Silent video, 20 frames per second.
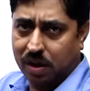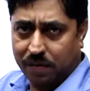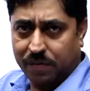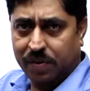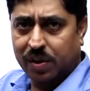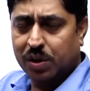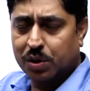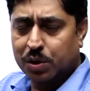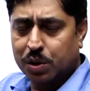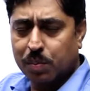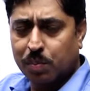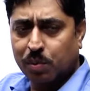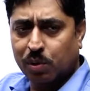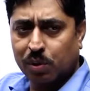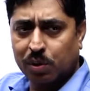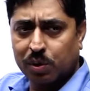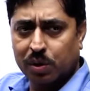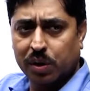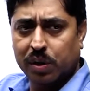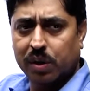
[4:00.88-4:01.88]
gravitational
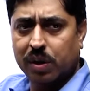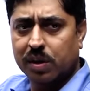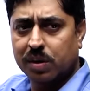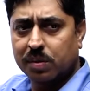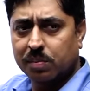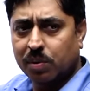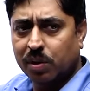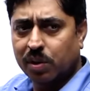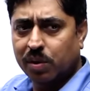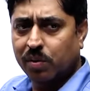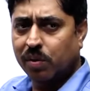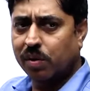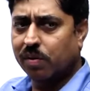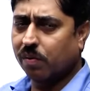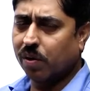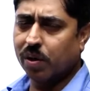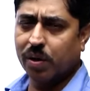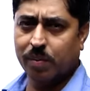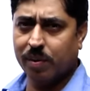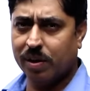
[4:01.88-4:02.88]
potential energy per unit
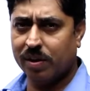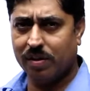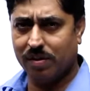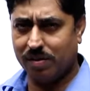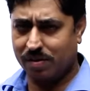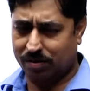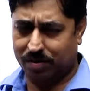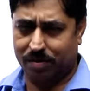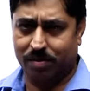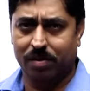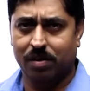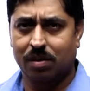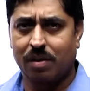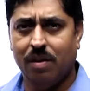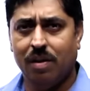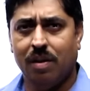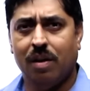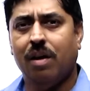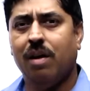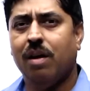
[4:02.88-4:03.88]
volume, and this is
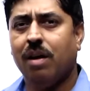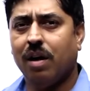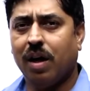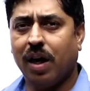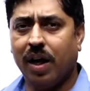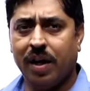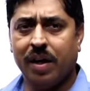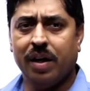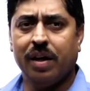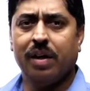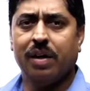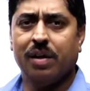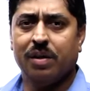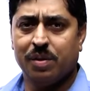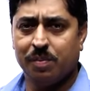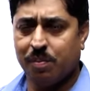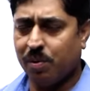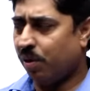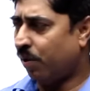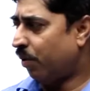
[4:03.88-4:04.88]
kinetic
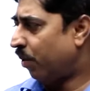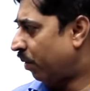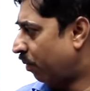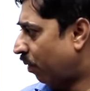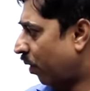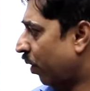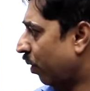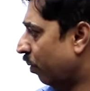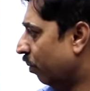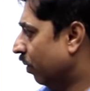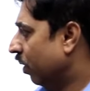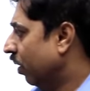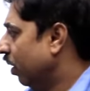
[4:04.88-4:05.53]
energy per unit volume,